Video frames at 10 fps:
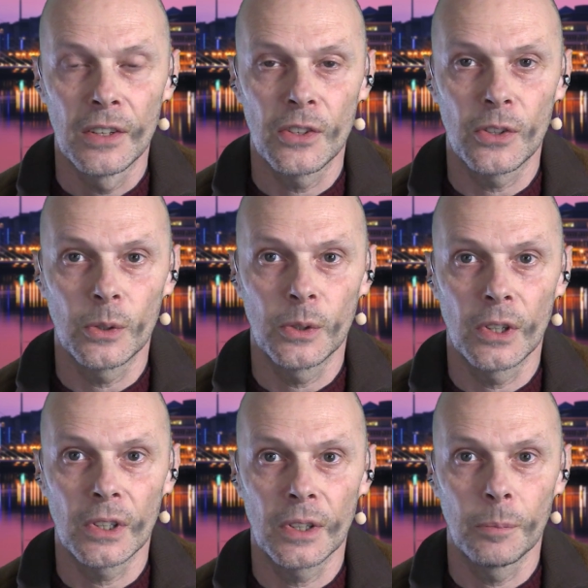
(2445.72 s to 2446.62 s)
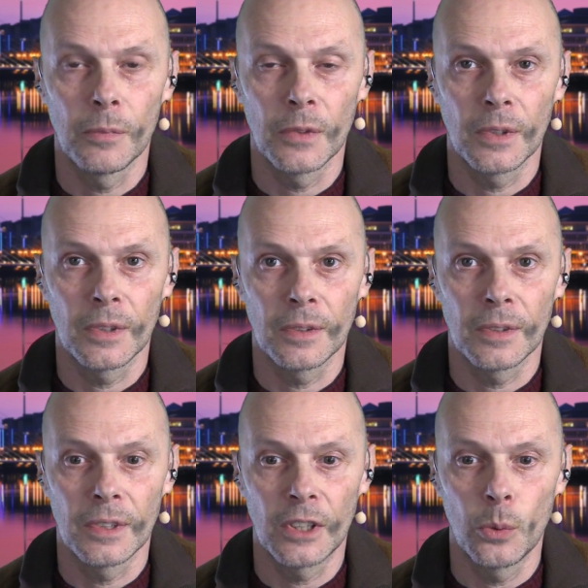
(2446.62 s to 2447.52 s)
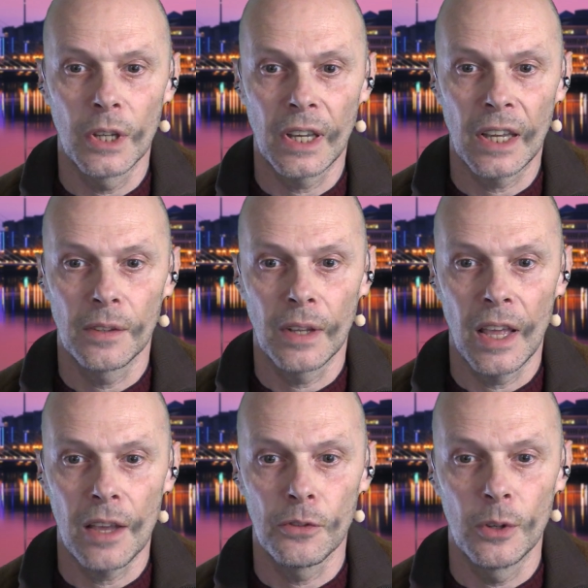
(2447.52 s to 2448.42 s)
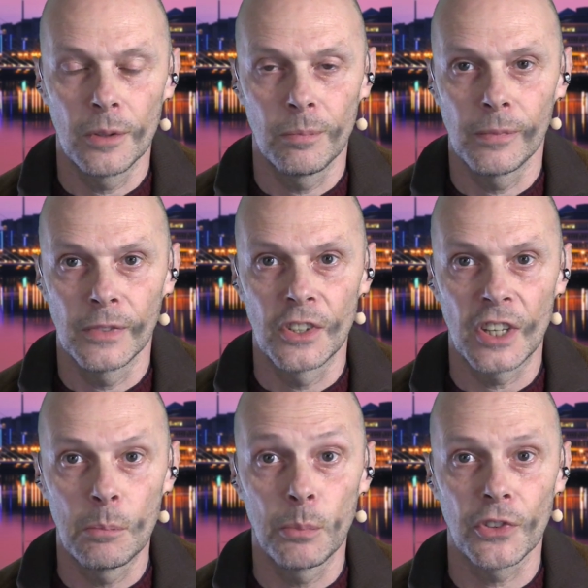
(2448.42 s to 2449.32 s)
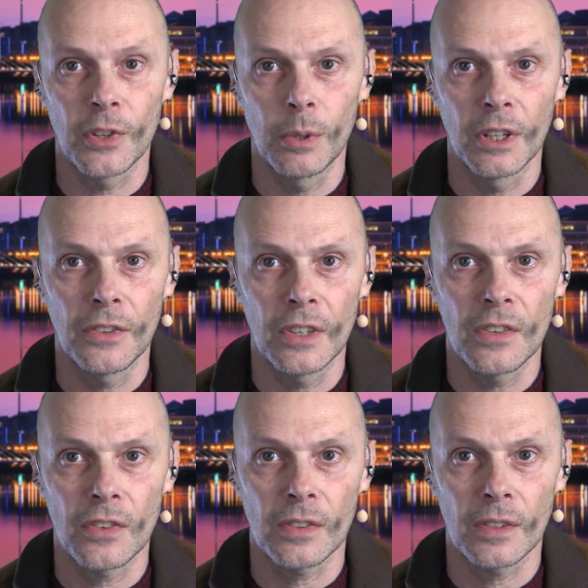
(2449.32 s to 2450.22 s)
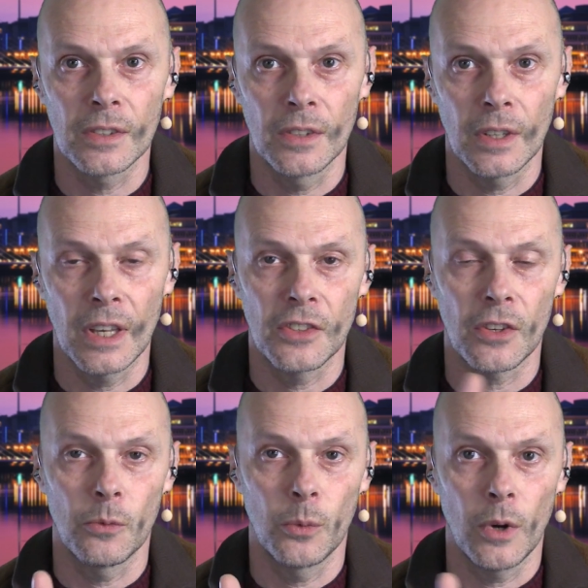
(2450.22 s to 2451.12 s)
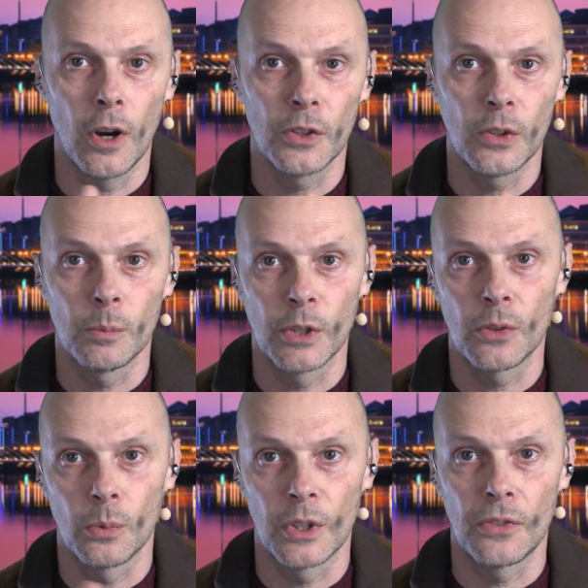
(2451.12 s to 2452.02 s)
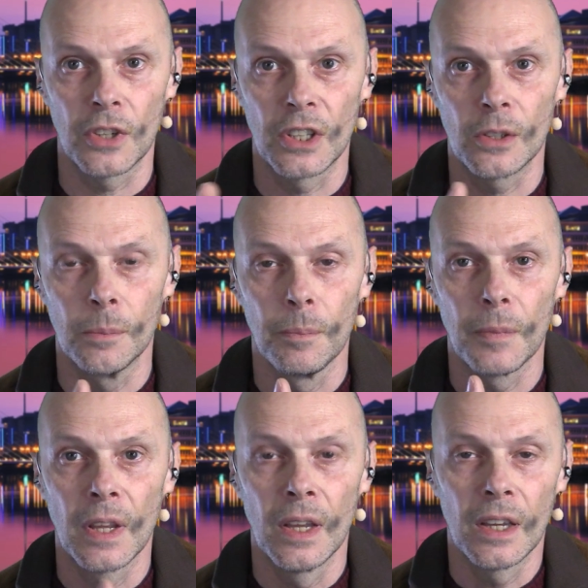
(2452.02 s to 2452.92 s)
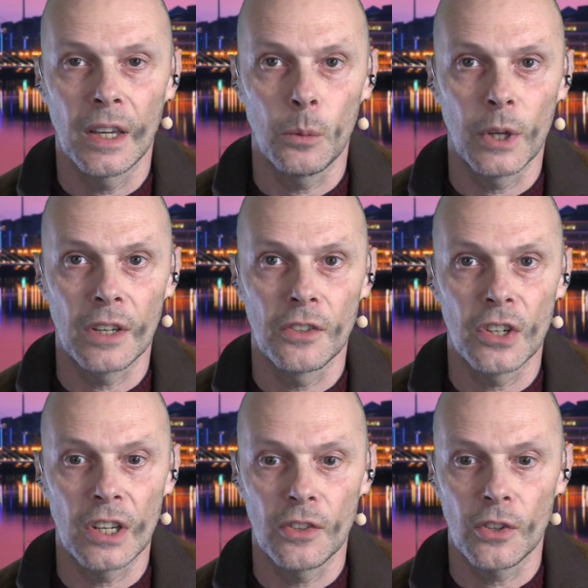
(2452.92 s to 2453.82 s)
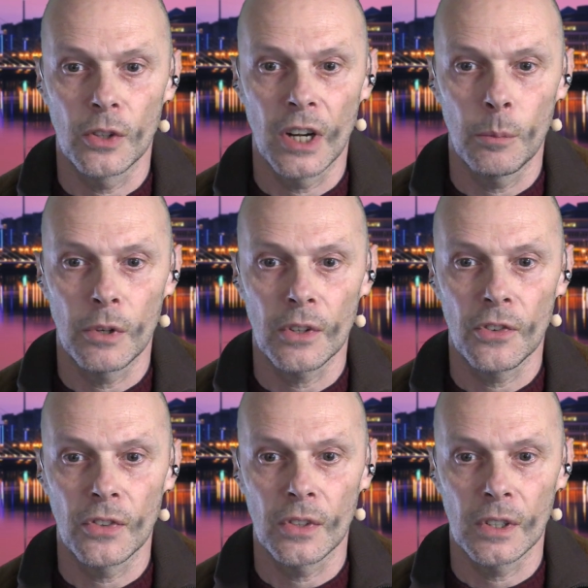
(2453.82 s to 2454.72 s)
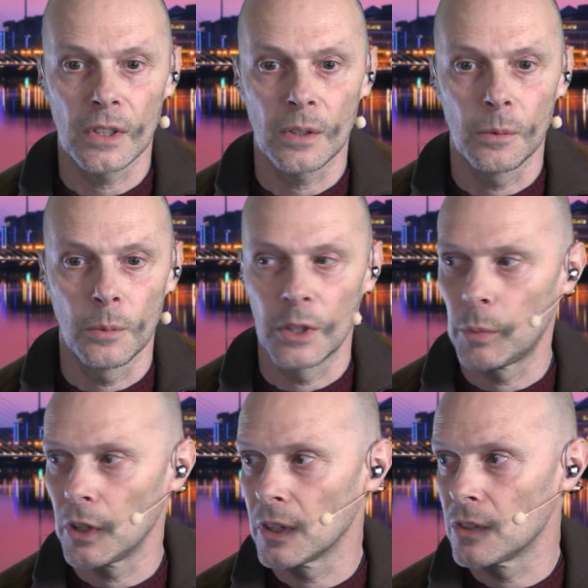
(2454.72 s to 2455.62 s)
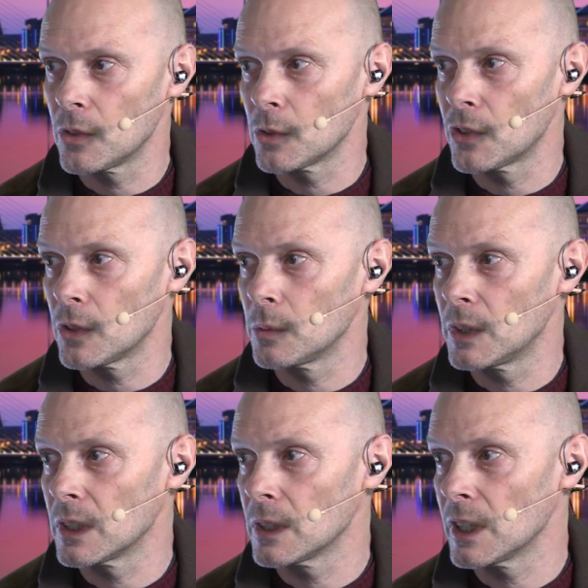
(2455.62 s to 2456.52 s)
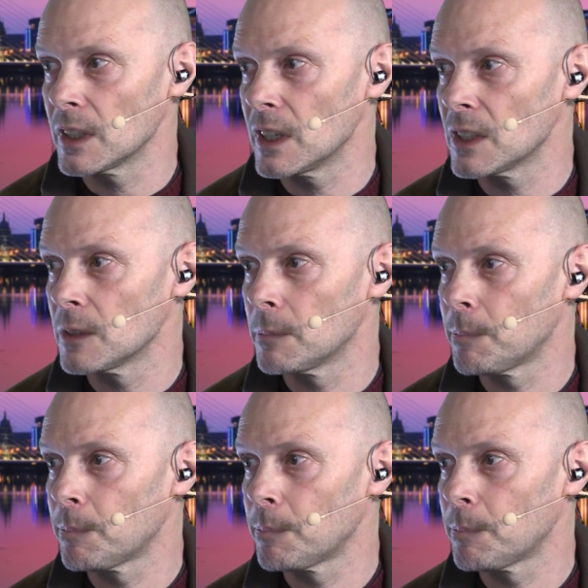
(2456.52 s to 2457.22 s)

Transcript: so that we can have the same possibilities as audio, but with video, and we can change our cameras with plugins or something like that.